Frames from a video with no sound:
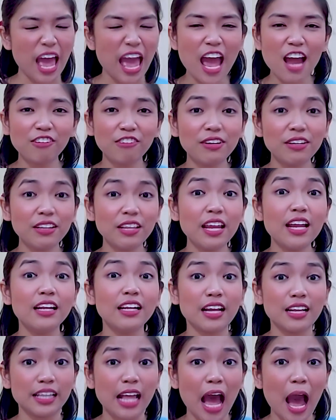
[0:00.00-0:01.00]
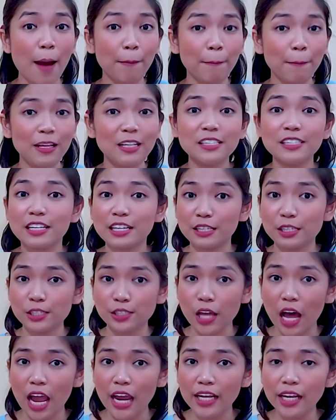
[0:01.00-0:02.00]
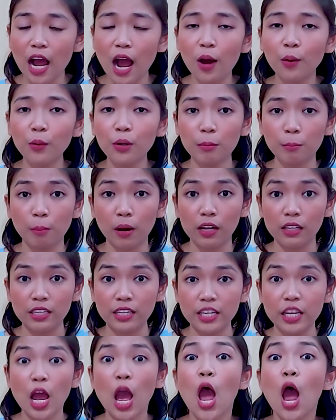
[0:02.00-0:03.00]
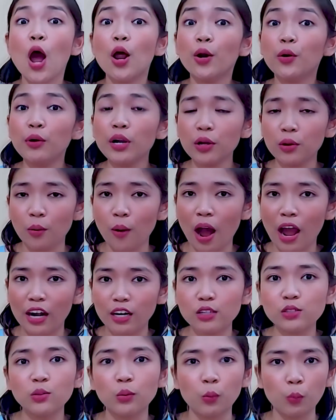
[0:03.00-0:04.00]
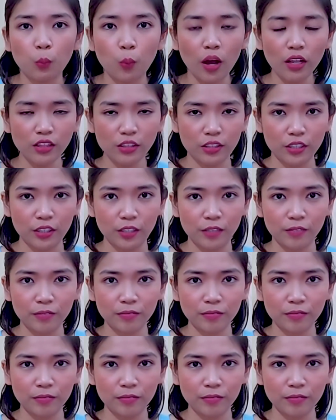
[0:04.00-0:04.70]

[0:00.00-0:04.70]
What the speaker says: everything that happens inside our body requires water.